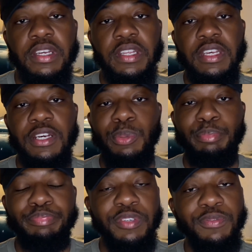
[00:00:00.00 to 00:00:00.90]
Now,
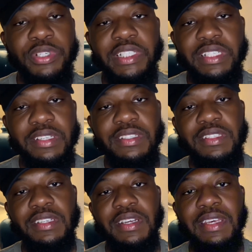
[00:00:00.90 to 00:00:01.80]
unfortunately, this is
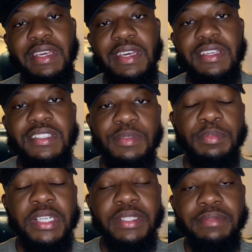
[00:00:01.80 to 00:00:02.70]
not the case,
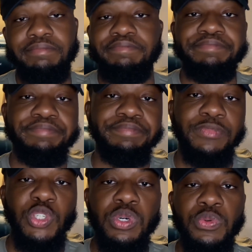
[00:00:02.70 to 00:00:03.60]
but
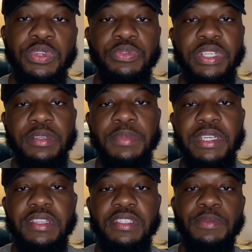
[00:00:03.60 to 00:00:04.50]
no one will really be
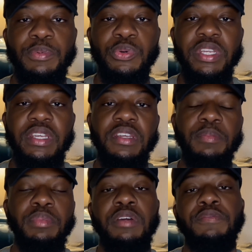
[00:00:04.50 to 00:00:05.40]
disappointed
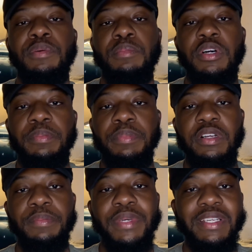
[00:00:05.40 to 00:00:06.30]
apart from
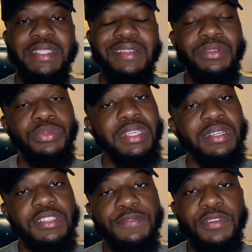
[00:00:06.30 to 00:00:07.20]
Montblanc, because I don't think
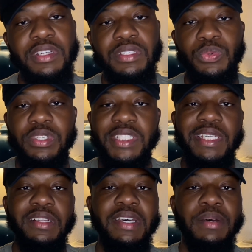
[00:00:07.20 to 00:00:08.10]
this fragrance will
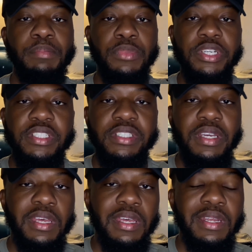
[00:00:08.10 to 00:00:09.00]
sell that much.
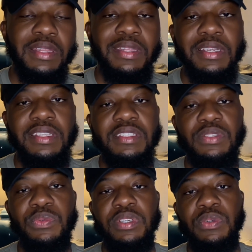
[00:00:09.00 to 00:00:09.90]
I think this is
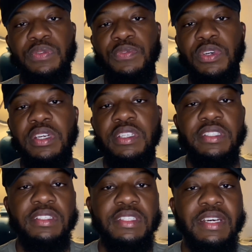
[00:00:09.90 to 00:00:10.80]
one of those
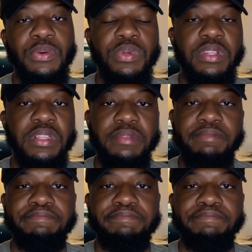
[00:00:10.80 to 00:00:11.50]
fragrances that will